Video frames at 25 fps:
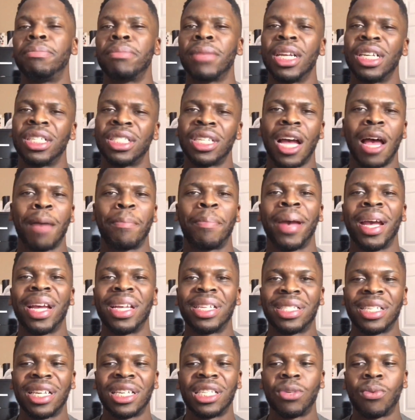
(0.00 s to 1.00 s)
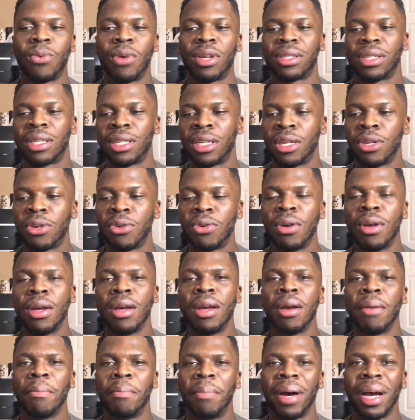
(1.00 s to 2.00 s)
Sean Payton says he wants to do.
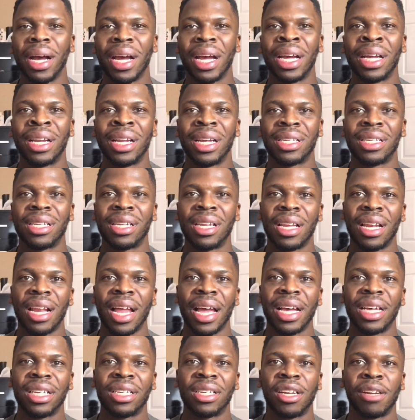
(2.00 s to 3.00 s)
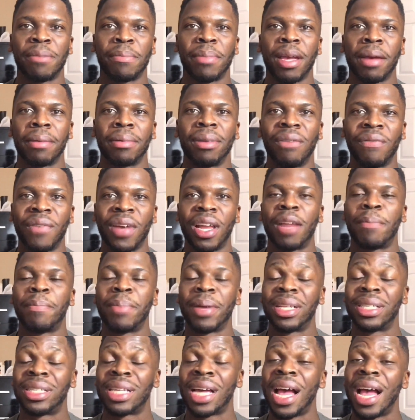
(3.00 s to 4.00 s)
But it doesn't look like he's going to be able to develop
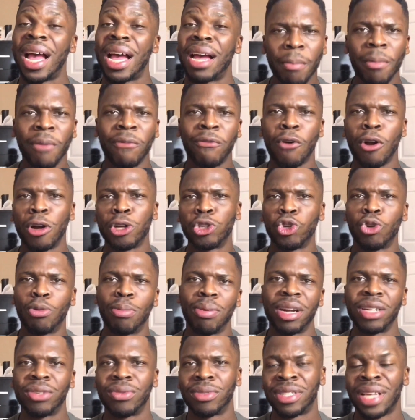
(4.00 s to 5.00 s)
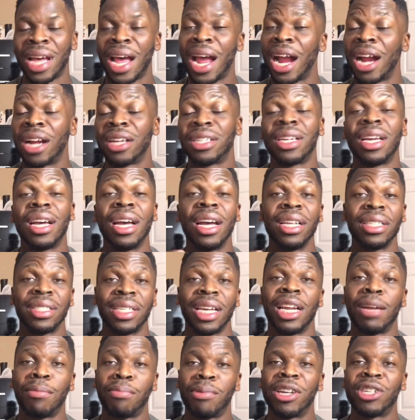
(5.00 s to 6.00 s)
in time before Drew Brees retires.
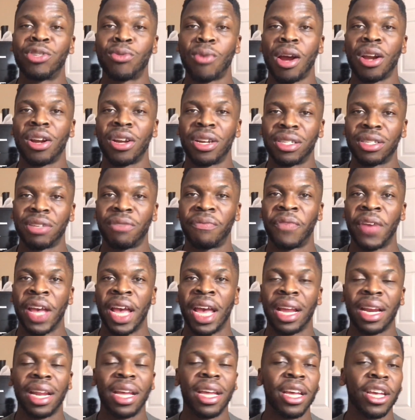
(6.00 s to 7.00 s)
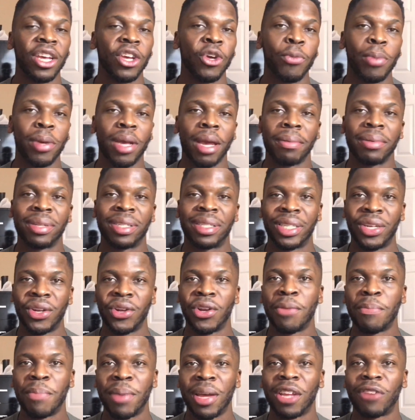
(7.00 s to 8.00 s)
Teddy Bridgewater is a vet. He'll be able to sit on
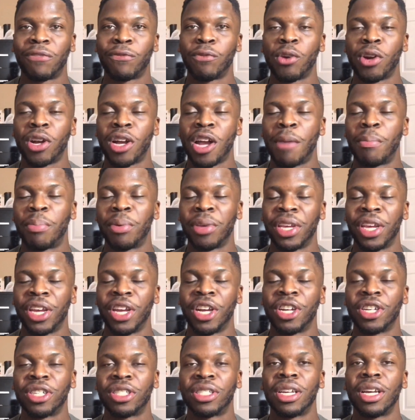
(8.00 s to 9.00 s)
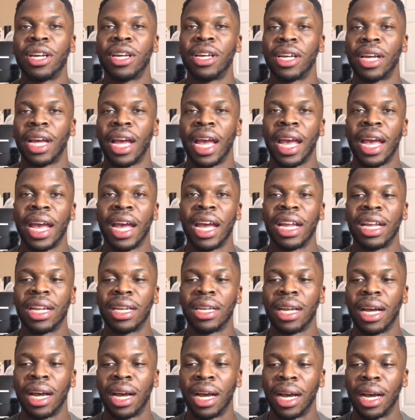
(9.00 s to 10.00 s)
the bench for a couple years
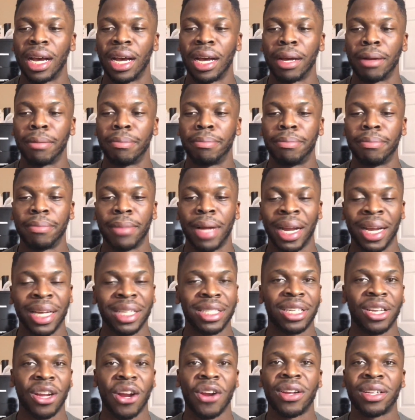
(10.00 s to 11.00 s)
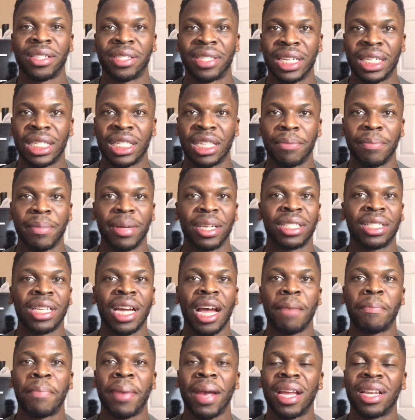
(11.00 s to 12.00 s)
and I guess learn the system. And
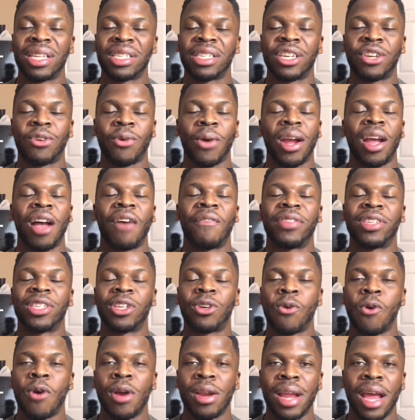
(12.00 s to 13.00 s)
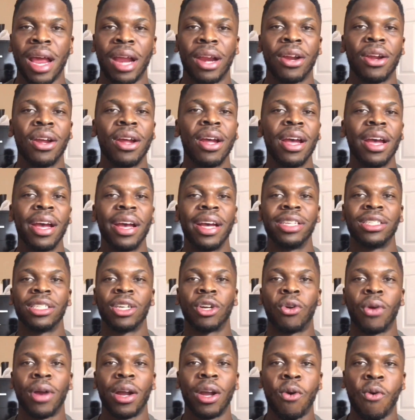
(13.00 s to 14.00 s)
Sean Payton is a great offensive coordinator. He's a
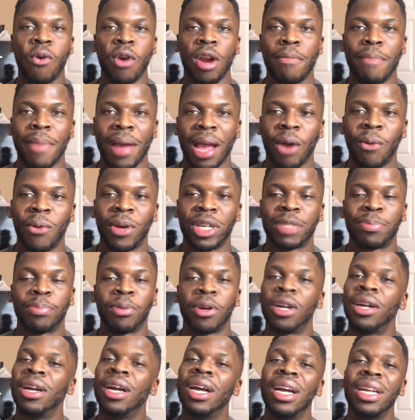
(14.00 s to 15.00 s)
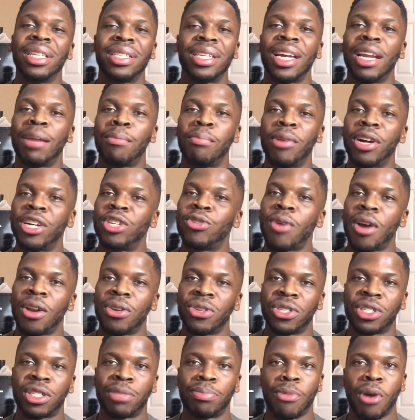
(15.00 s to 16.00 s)
great quarterback whisperer. Teddy Bridgewater
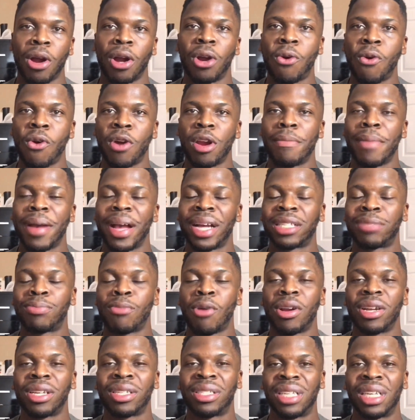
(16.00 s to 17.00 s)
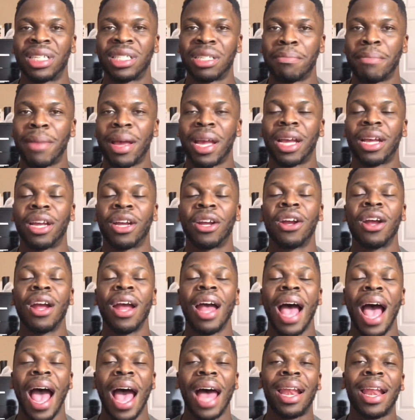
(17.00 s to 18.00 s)
is a smart quarterback, smart decision maker.
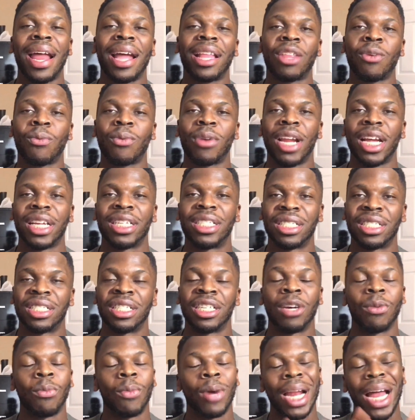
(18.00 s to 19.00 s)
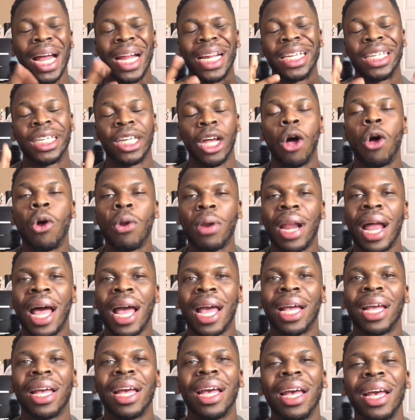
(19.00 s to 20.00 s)
I like the relationship. What I don't
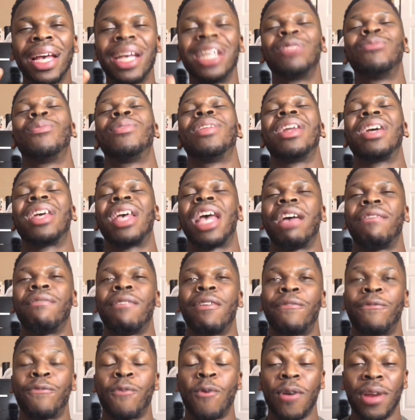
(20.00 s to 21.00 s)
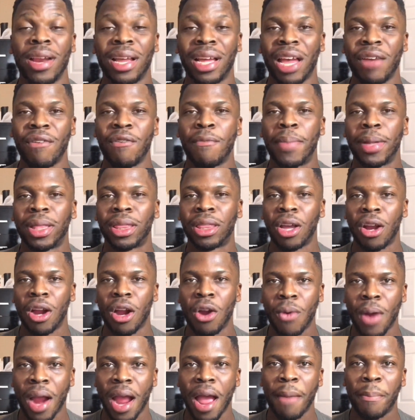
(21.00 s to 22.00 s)
like is what they gave up for. They gave up a third
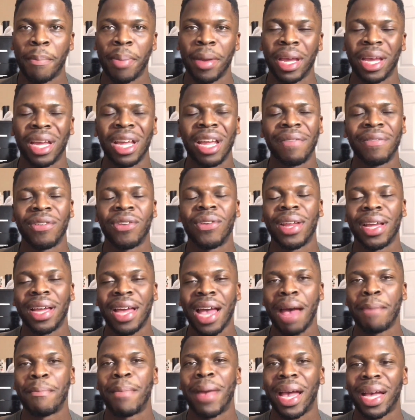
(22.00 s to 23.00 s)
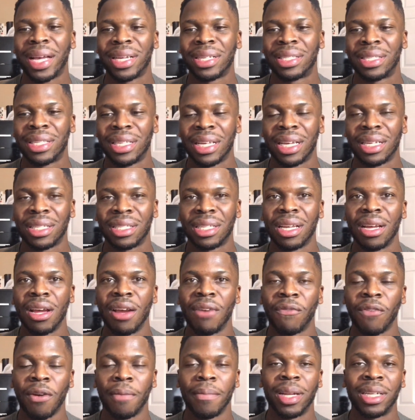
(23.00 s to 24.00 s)
round pick, even though they got back a sixth
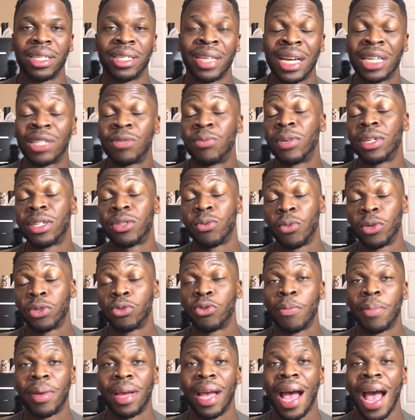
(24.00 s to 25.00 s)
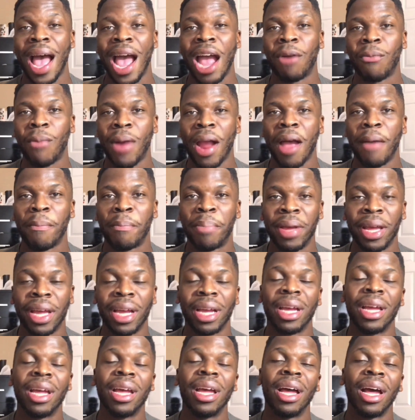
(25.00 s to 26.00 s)
from the Jets, which would be a high round
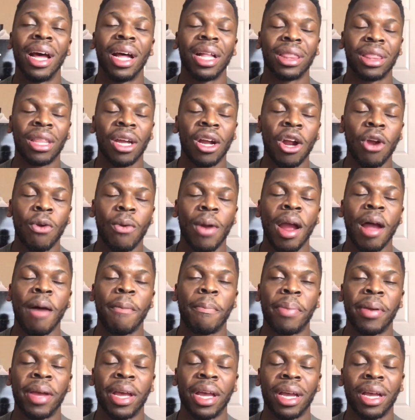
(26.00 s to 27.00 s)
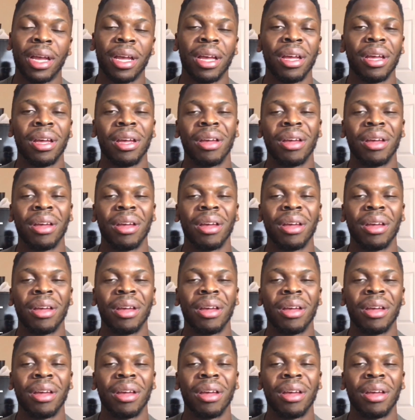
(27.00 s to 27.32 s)
pick. A third round pick